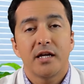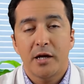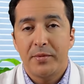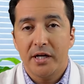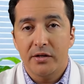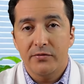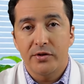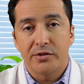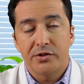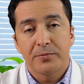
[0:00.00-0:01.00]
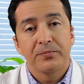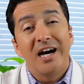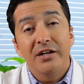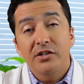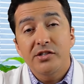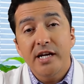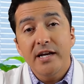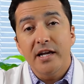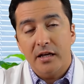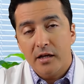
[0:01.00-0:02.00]
can make a difference.
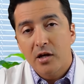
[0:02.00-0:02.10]
Understanding